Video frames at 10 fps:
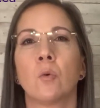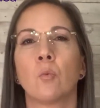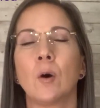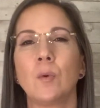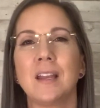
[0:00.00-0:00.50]

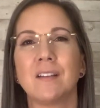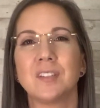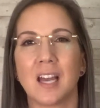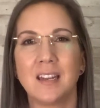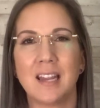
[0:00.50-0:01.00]
What we have
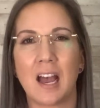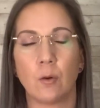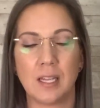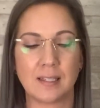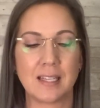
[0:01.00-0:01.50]
done
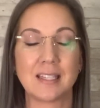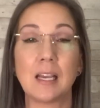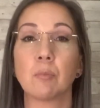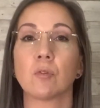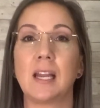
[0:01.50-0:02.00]
now is
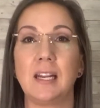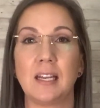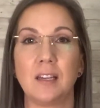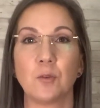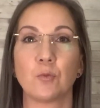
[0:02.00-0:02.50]

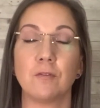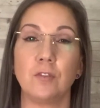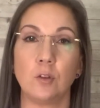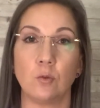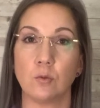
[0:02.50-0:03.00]
separated
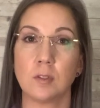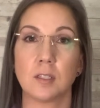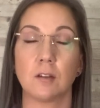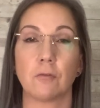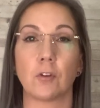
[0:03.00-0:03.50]

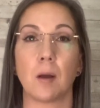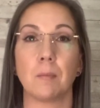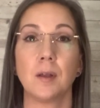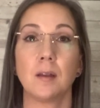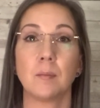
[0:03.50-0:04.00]
reviews
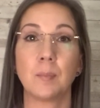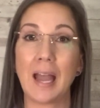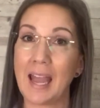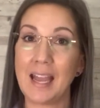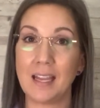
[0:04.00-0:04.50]
from
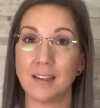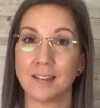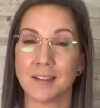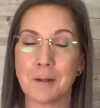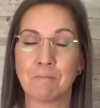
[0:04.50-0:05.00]
pay.
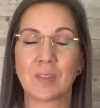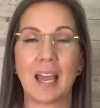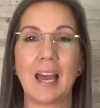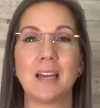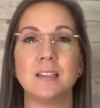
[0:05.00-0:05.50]

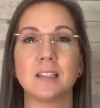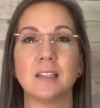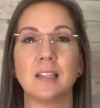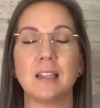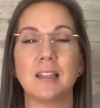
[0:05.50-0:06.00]
And
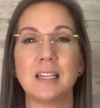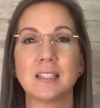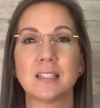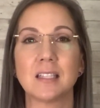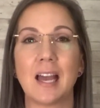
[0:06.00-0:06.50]

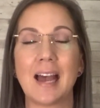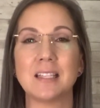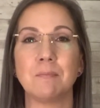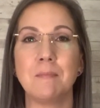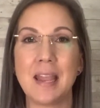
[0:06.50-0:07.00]
this
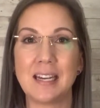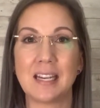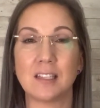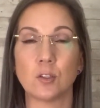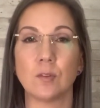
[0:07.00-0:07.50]
has made
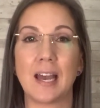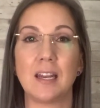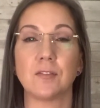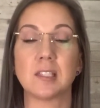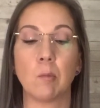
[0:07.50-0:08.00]
it so that
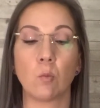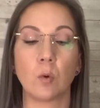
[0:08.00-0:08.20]
if someone